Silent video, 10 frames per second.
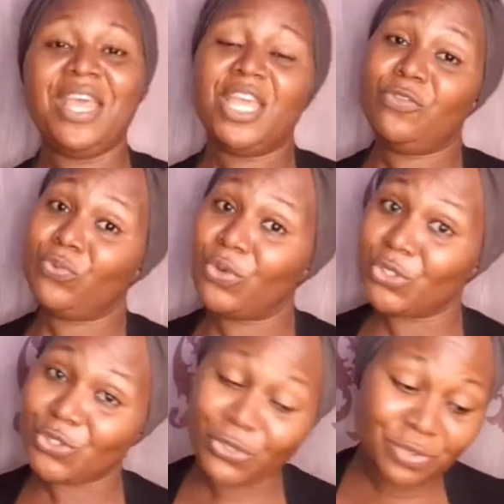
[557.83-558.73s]
if you
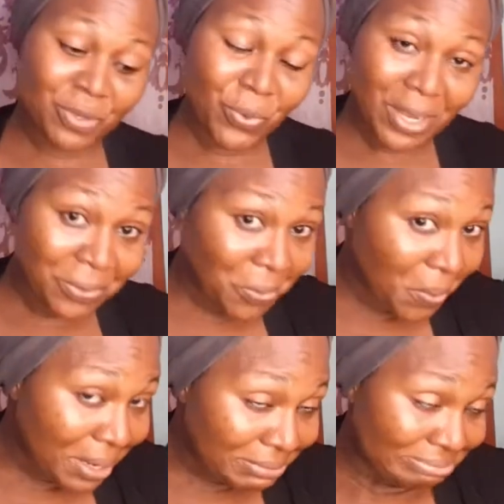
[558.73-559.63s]
want to talk to me
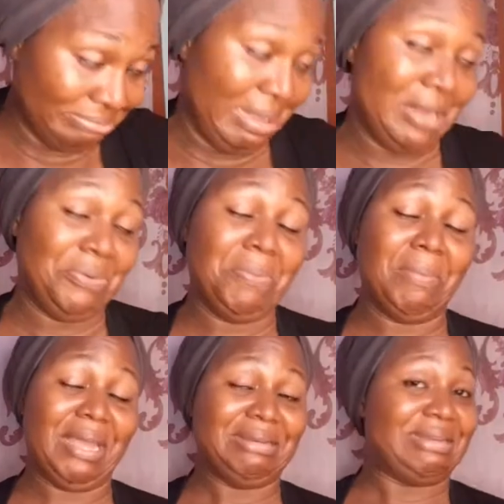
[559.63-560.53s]
one-on-one, I don't
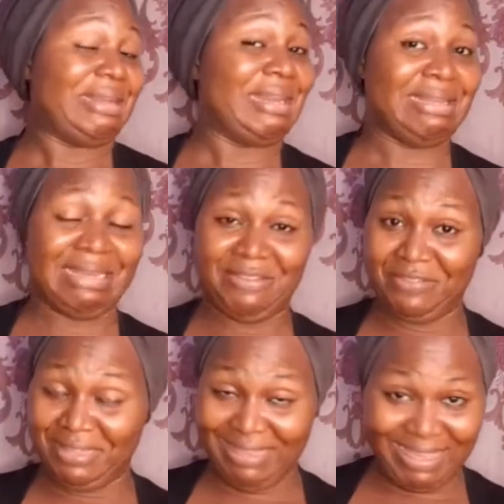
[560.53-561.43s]
mind. Learning
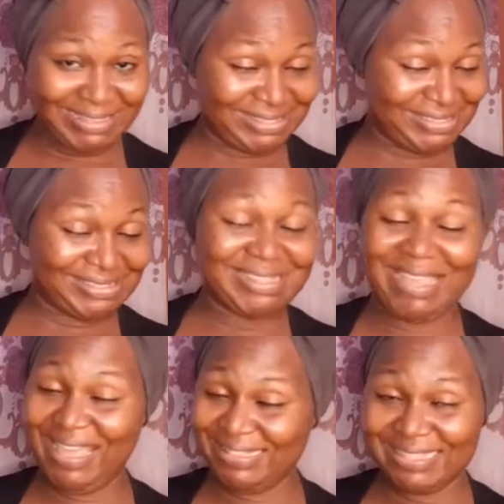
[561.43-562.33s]
never ends.
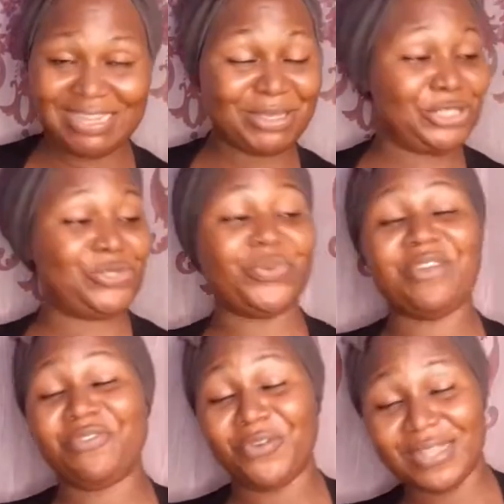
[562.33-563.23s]
Yes, learning, because you
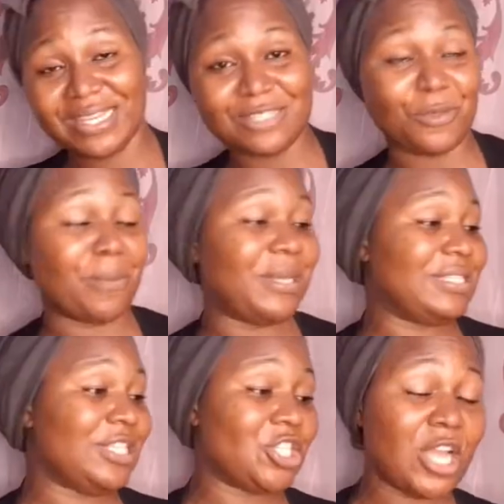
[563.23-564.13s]
went further and spoke about
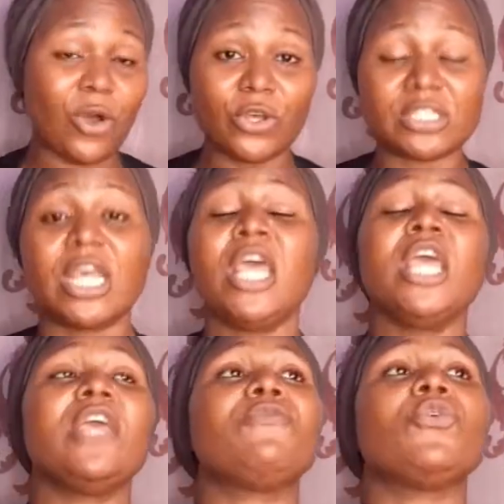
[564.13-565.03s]
essential oils.
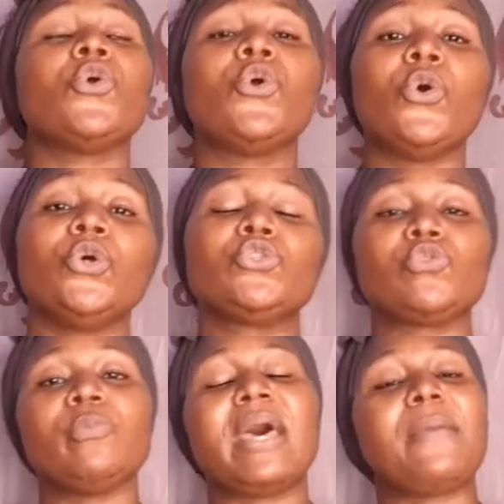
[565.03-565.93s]
If you go
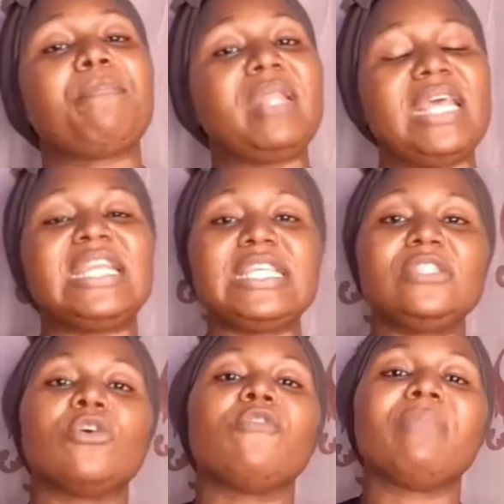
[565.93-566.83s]
to my
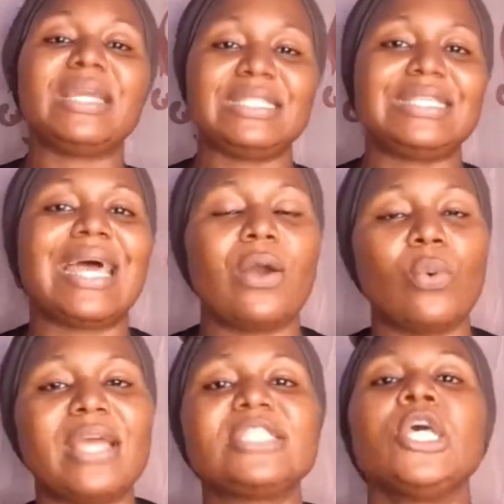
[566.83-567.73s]
playlist of my
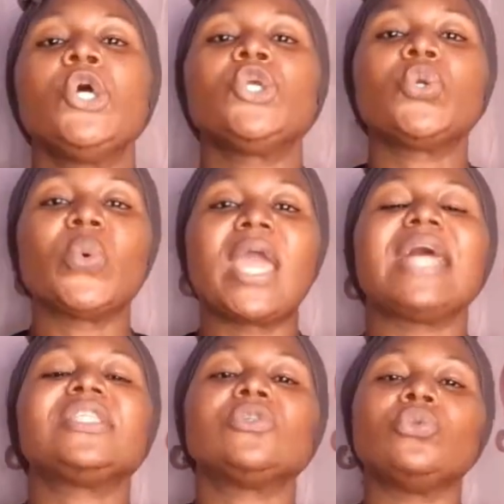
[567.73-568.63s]
DIYs, you will
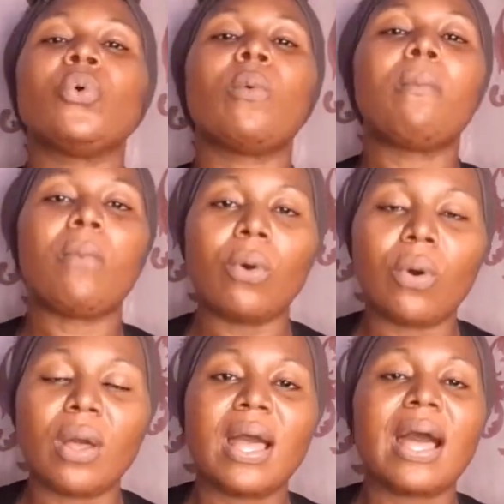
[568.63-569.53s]
get to know more
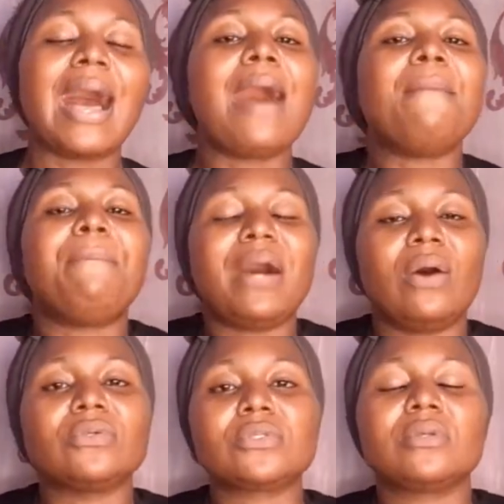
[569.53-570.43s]

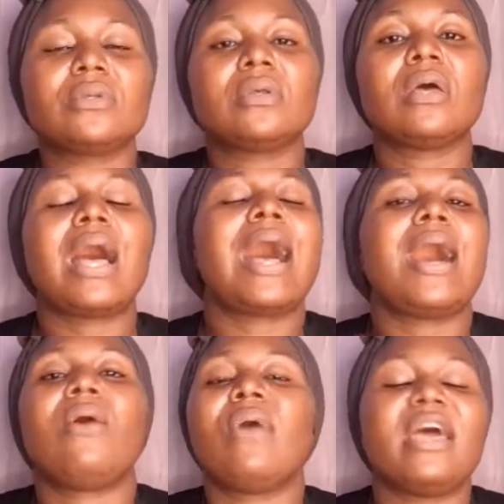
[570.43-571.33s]
about
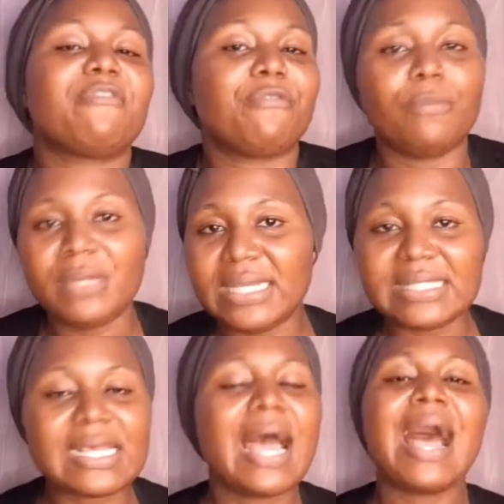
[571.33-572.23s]
how I
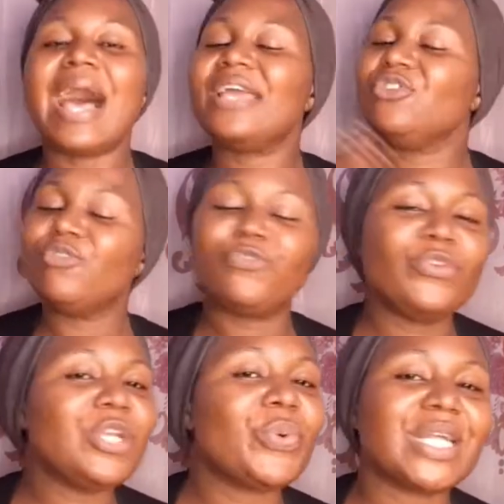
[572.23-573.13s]
formulate. I know
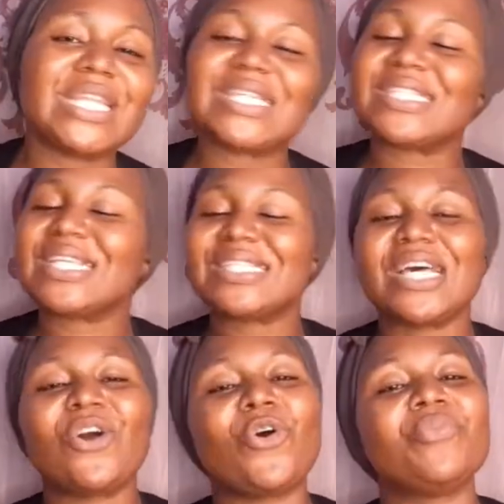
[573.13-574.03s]
fully well that
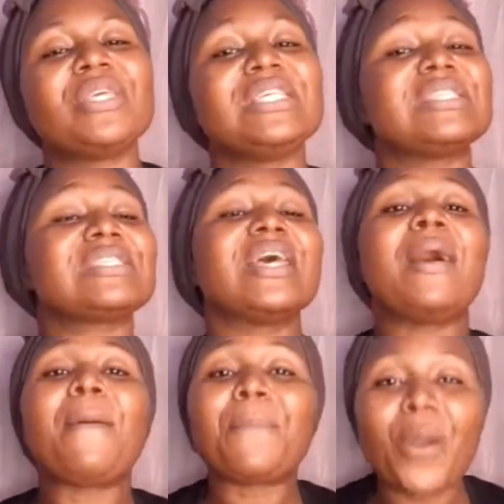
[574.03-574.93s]
xanthan is
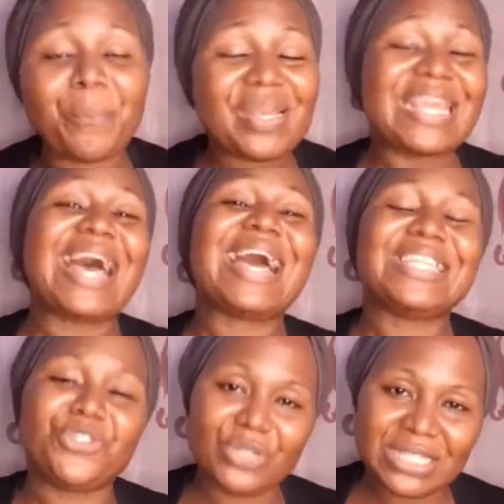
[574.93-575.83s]
properly
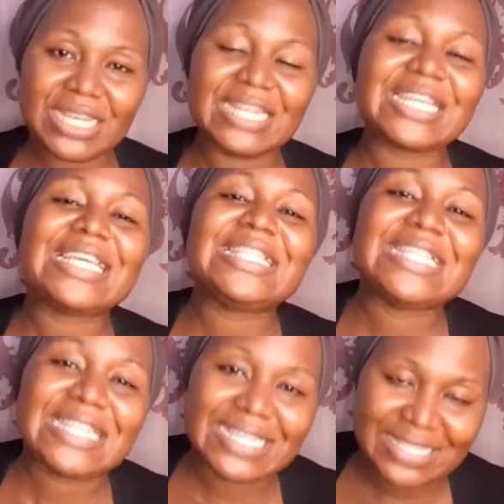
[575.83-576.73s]
hydrated
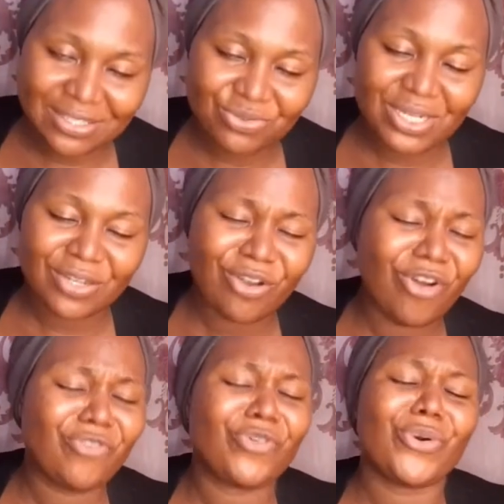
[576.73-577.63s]
in glycerin.
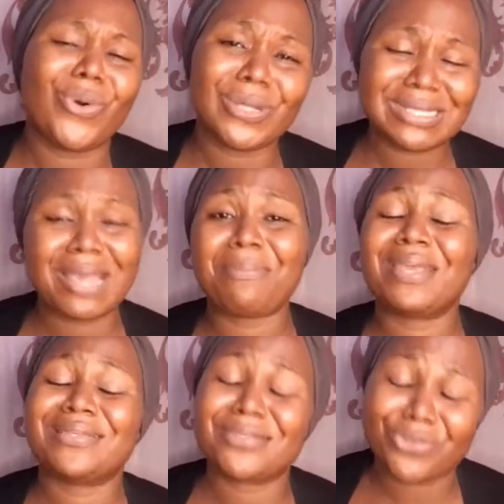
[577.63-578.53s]
Of course, I
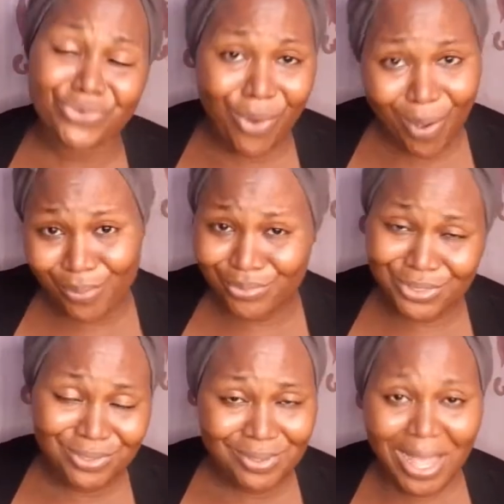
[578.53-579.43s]
make
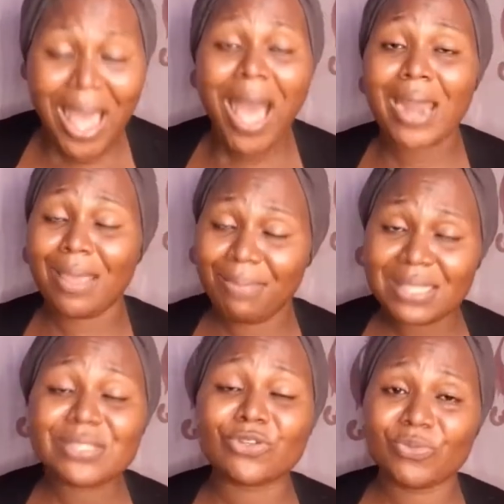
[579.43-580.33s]
serums, and I
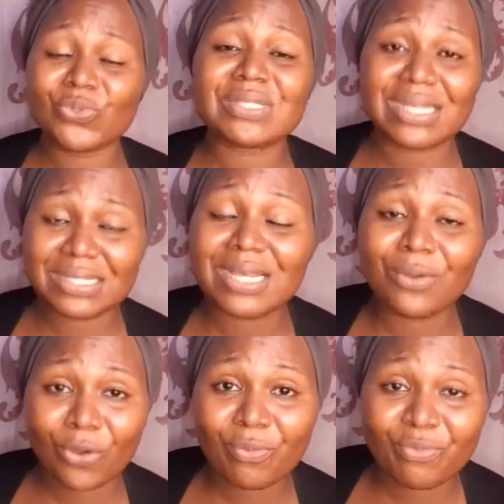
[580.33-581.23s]
make serums with
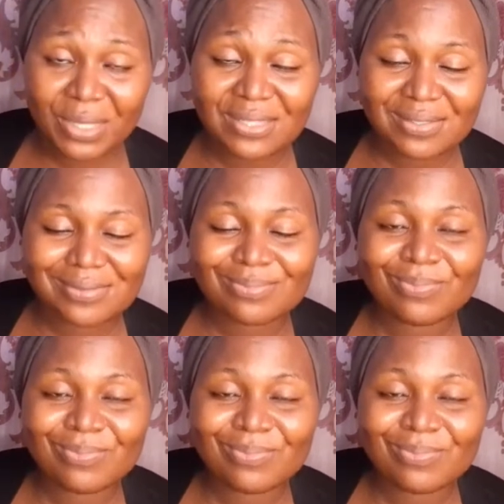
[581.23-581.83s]
xanthan base.